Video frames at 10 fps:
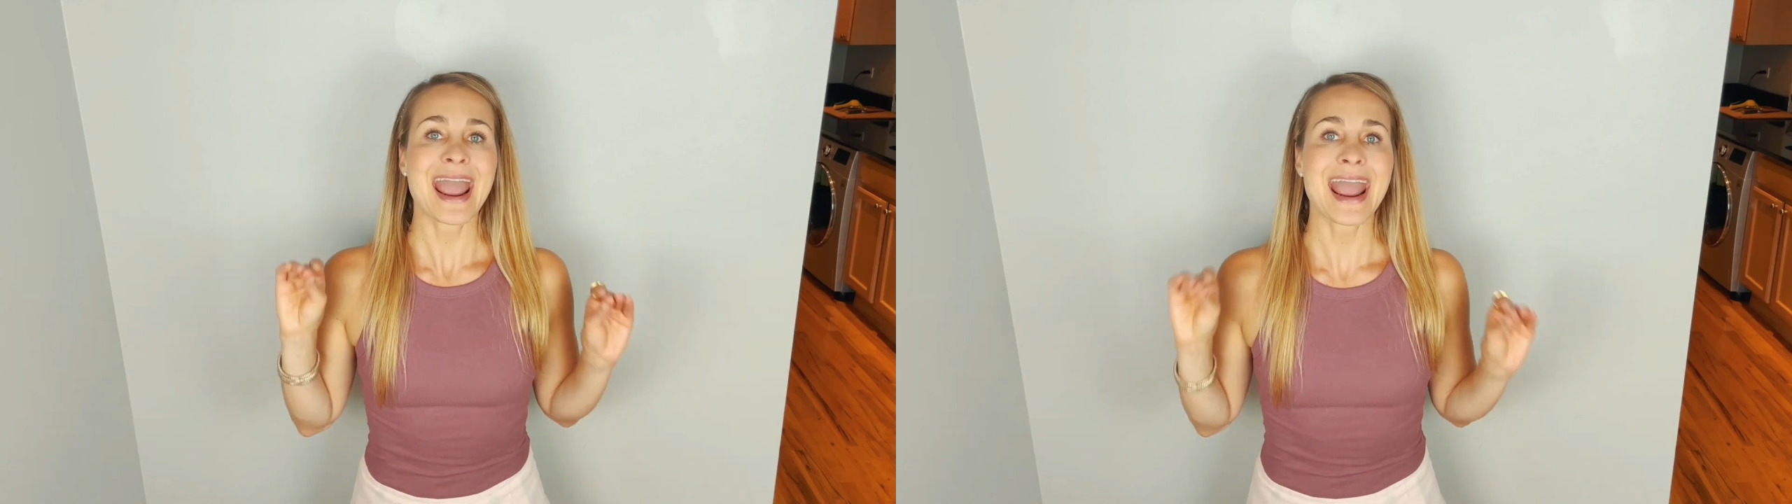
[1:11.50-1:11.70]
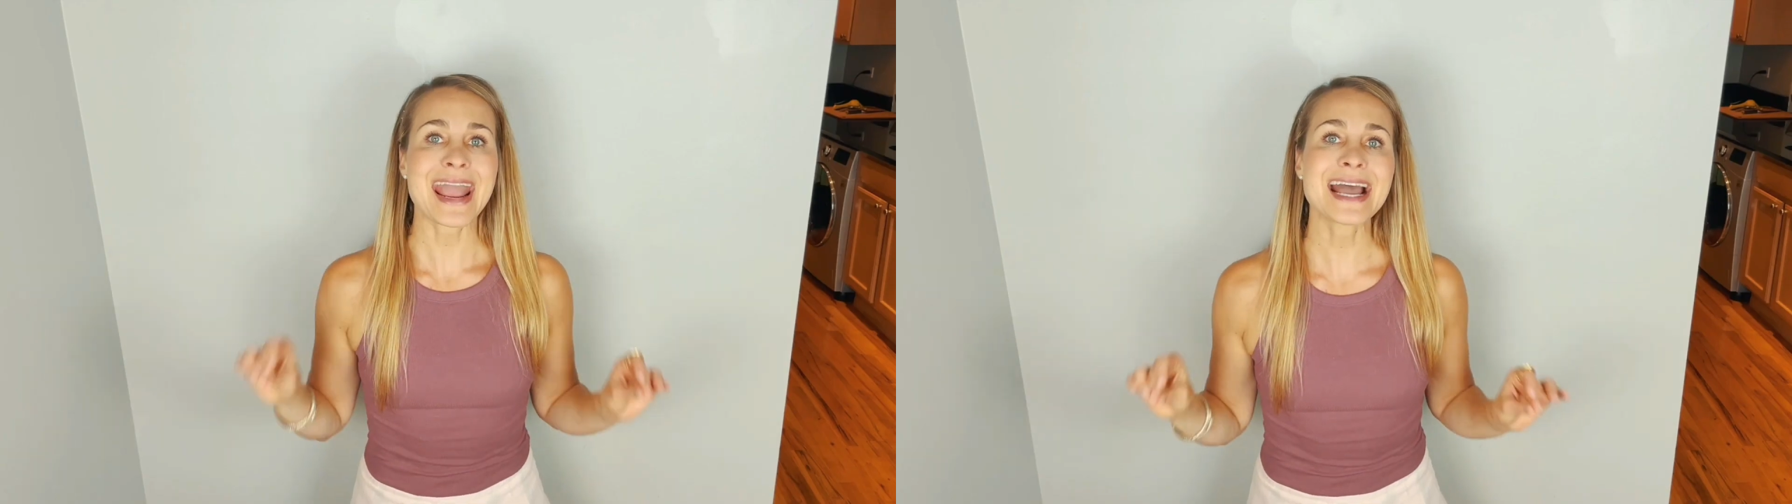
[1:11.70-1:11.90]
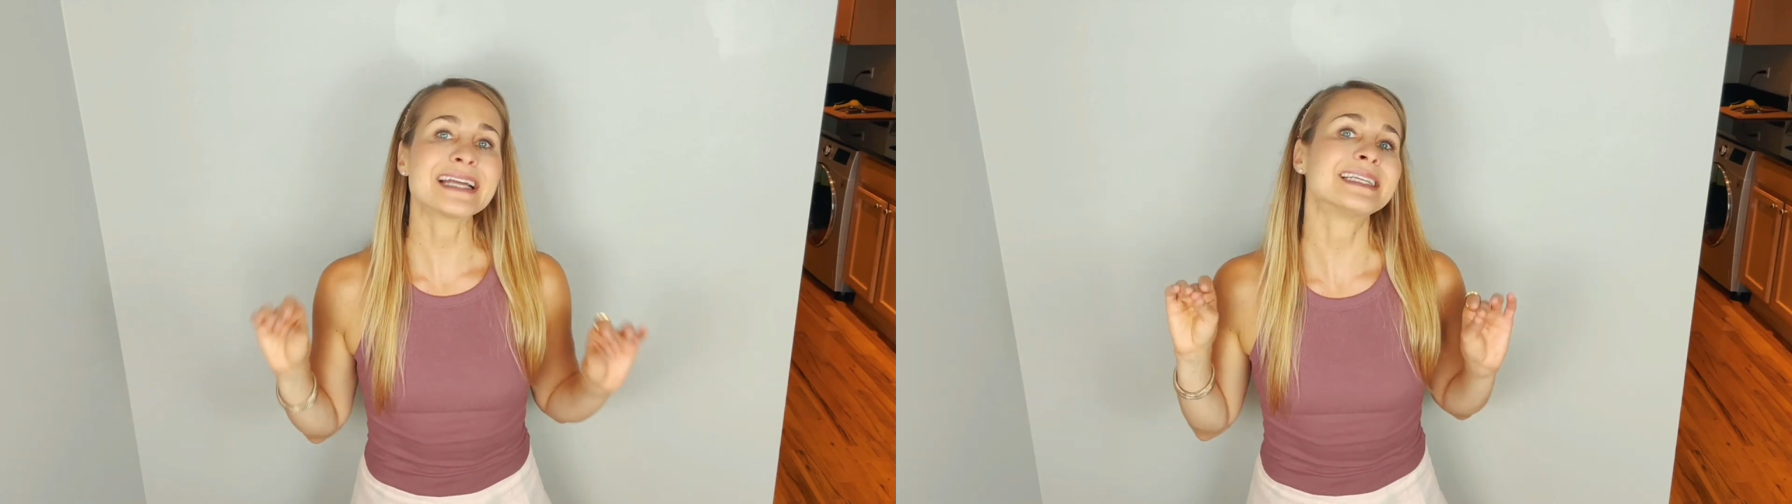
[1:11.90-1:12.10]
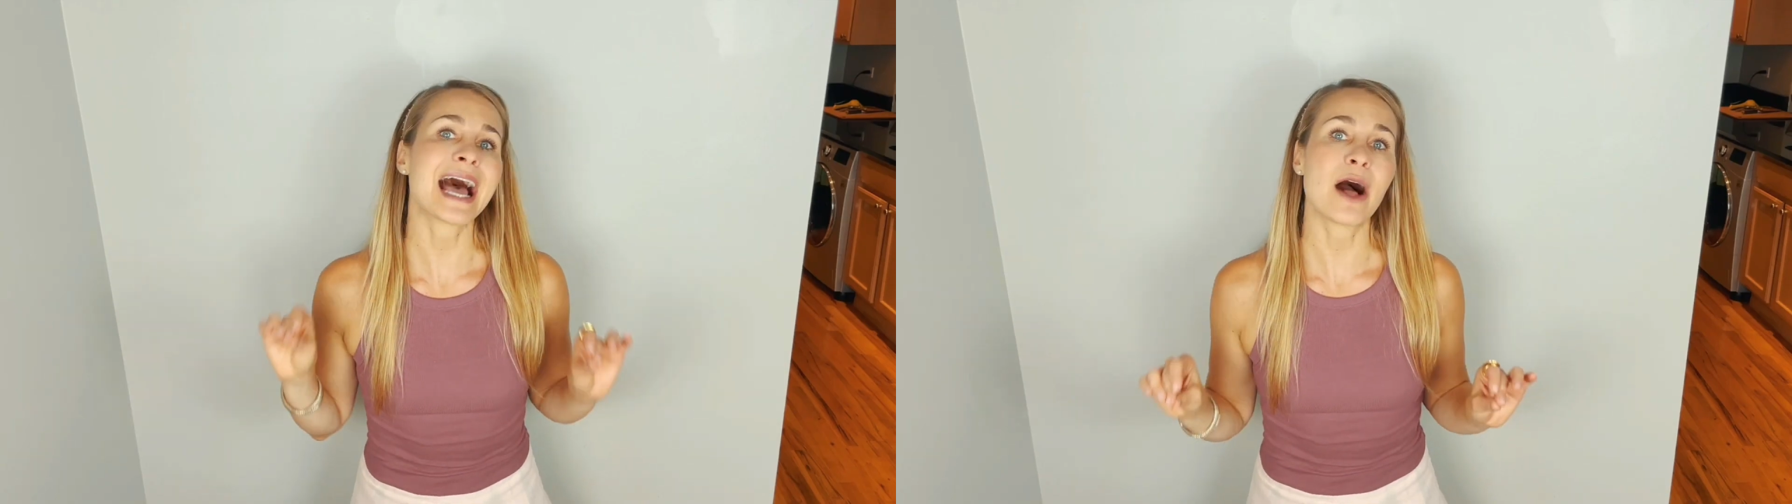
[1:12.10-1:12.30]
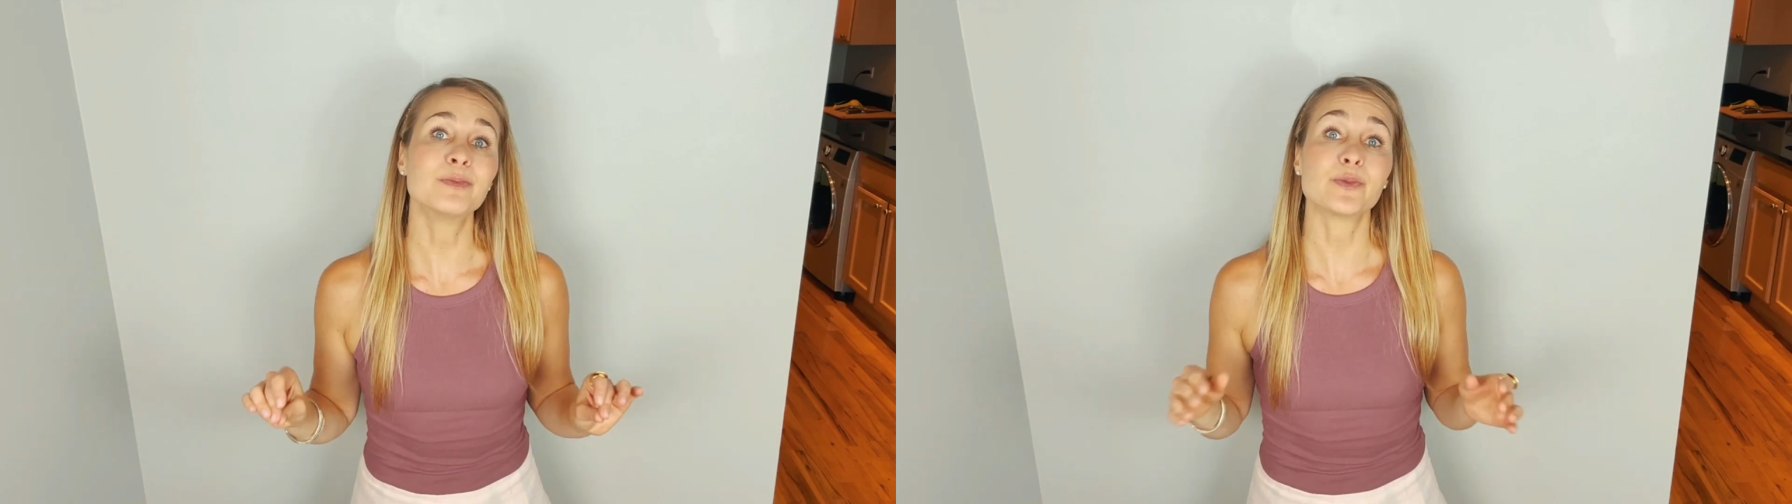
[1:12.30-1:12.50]
and
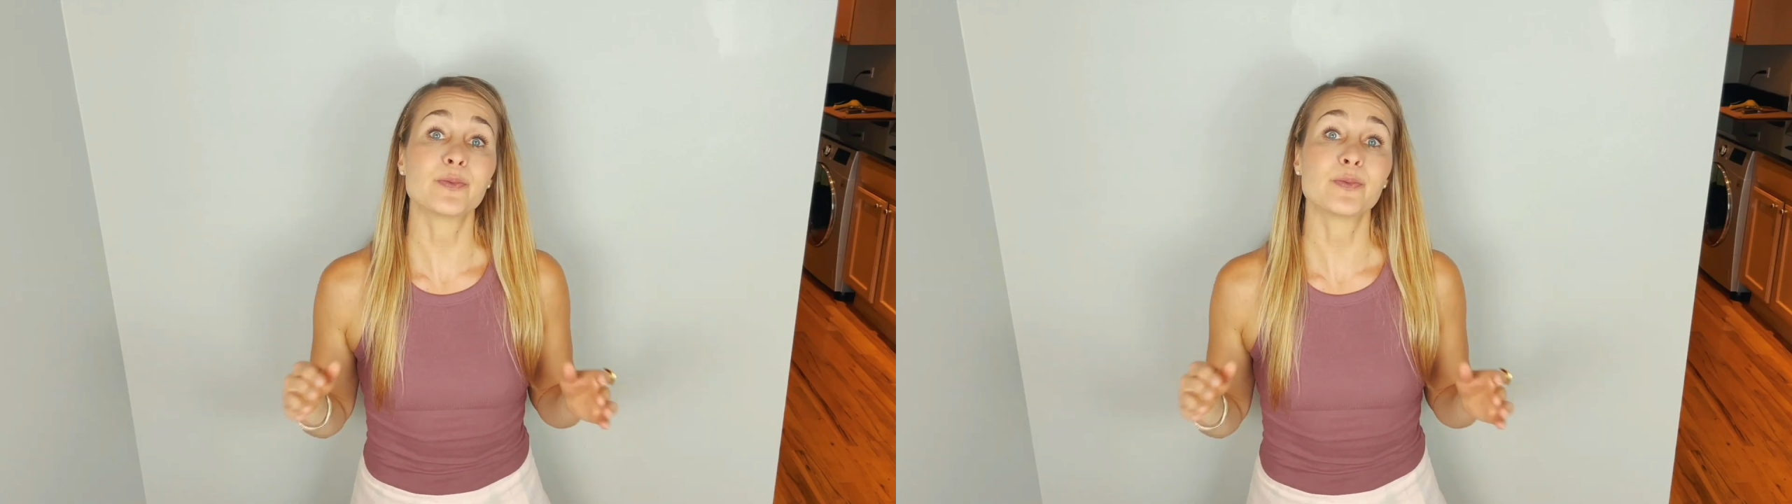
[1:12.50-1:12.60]
helps